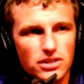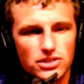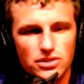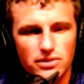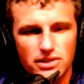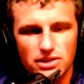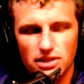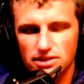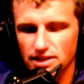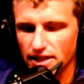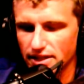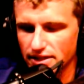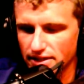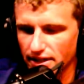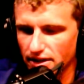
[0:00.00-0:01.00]
so he starts
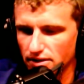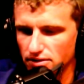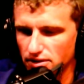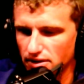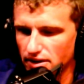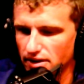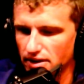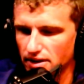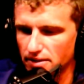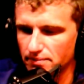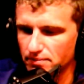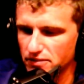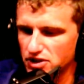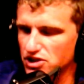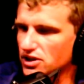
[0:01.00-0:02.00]
heading
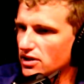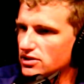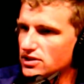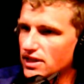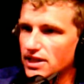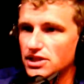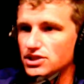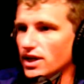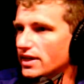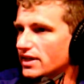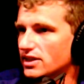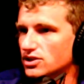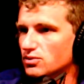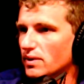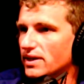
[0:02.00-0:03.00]
down, just starts
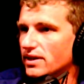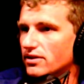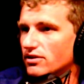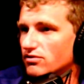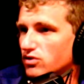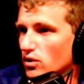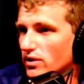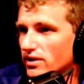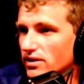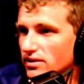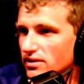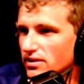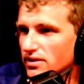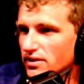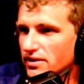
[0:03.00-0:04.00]
hitchhiking his way down to Florida.
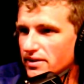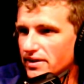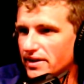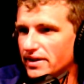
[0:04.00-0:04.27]
Okay.